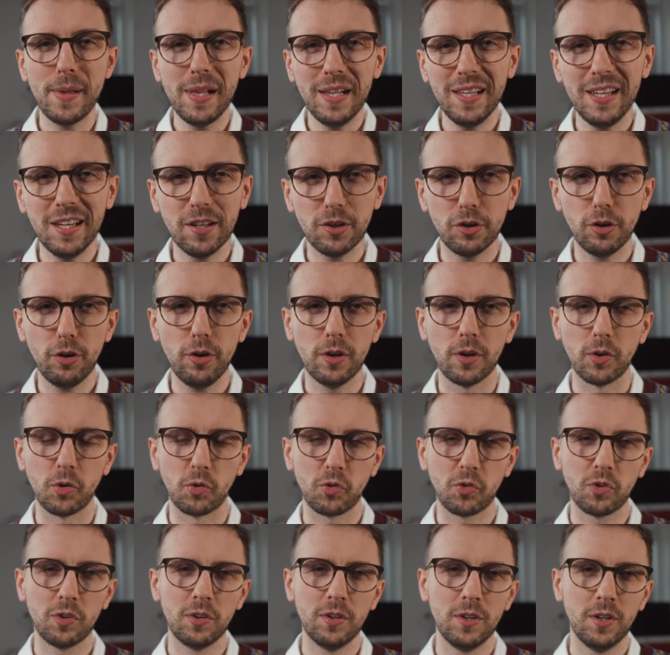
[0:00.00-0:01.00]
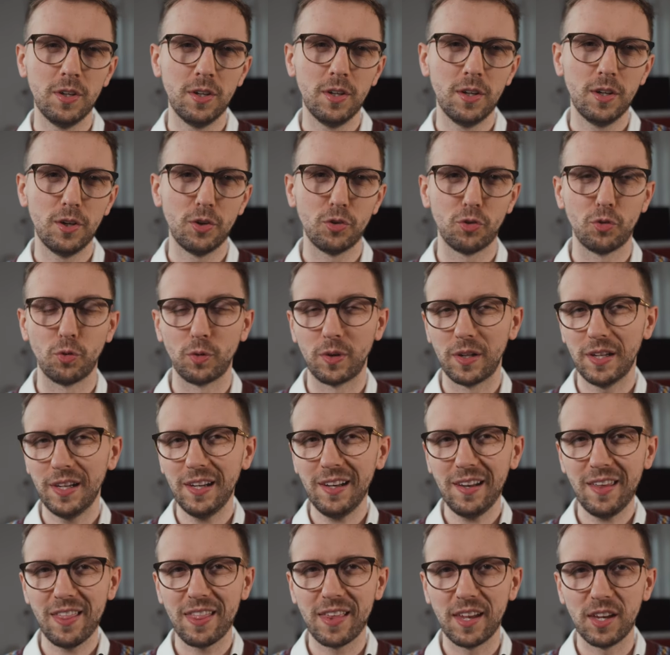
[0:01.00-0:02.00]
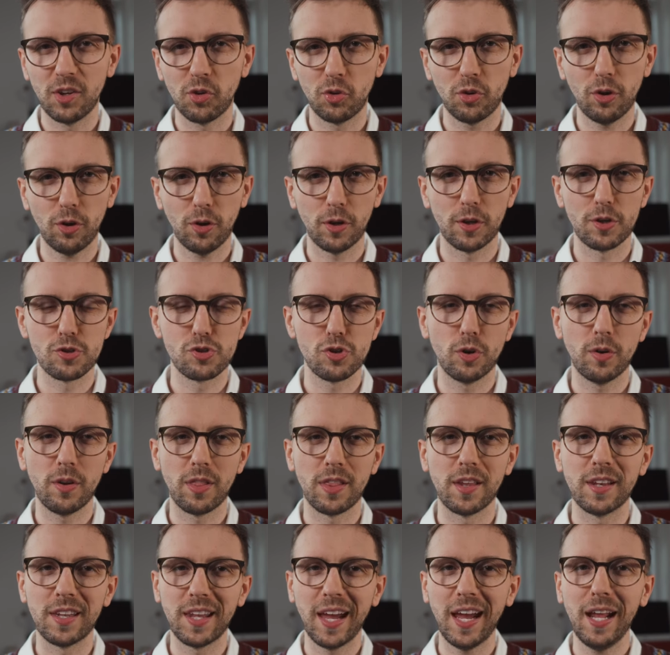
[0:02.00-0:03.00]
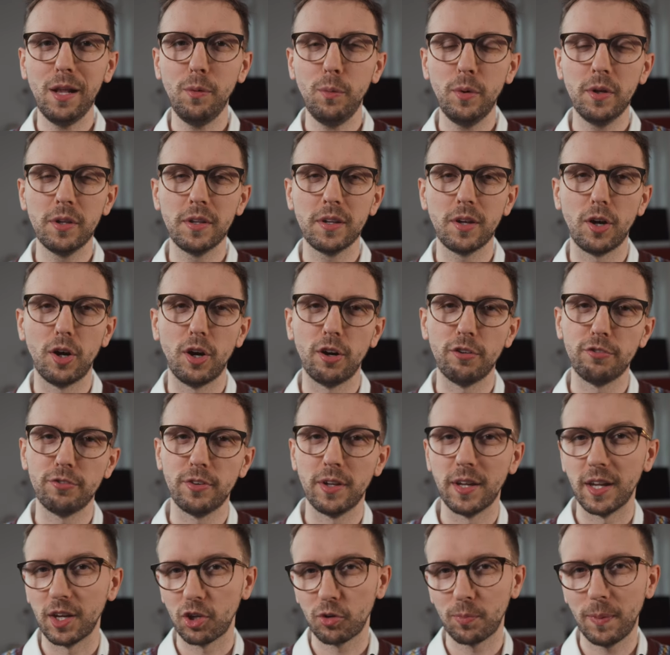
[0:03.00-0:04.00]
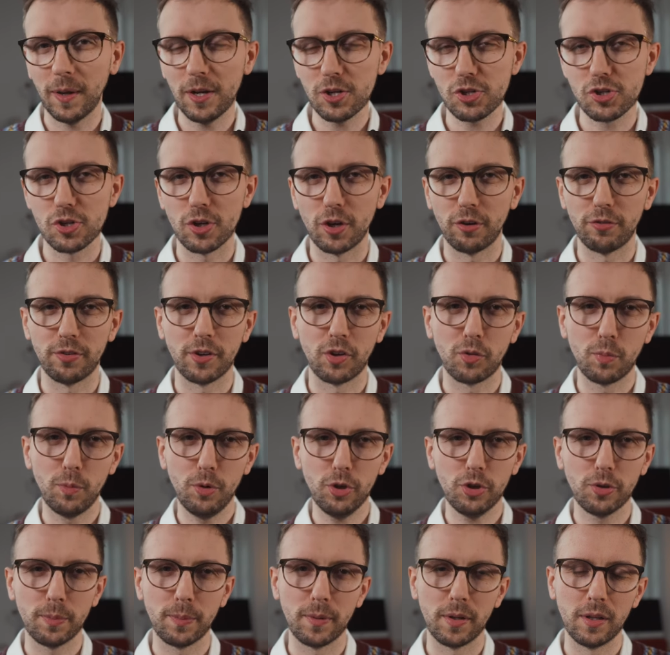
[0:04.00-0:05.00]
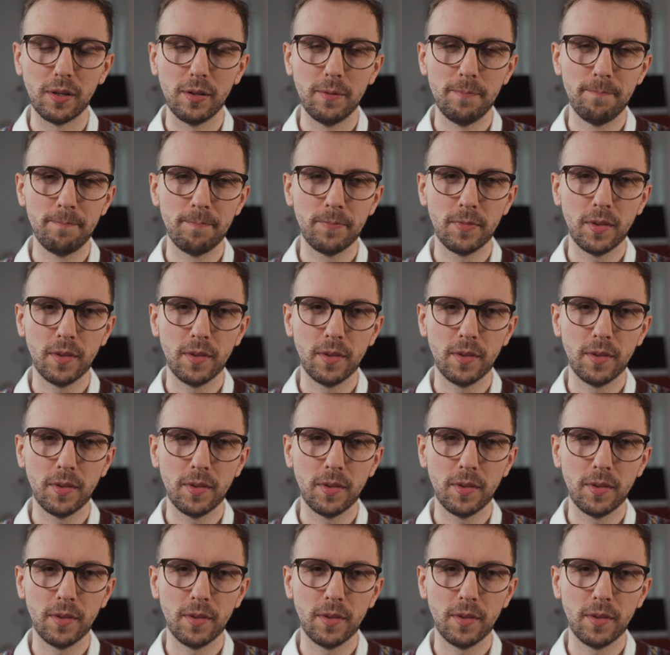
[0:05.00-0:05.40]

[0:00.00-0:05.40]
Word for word: billion. So clearly the stock enjoyed the tailwind of an expansion of its multiple.